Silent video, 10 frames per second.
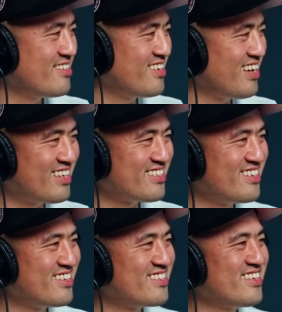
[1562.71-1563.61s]
He has it
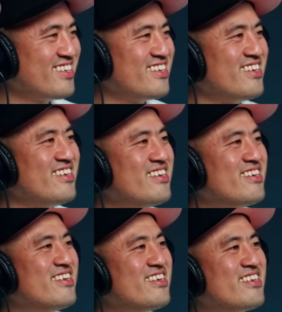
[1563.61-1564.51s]
in the year.
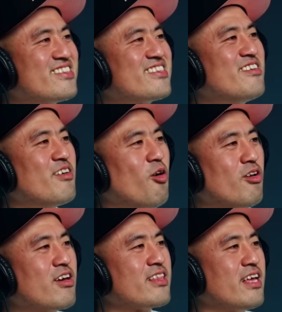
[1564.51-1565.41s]
It's still. Oh,
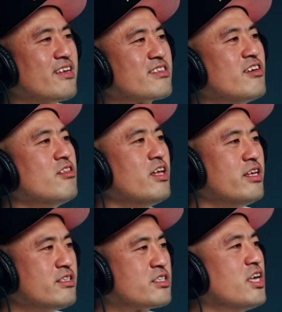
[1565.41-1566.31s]
look at that. Still
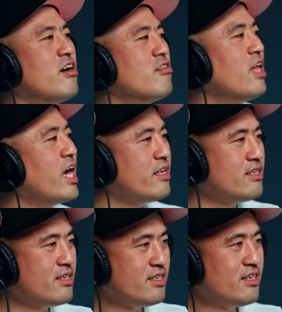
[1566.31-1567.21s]
lit. Still lit.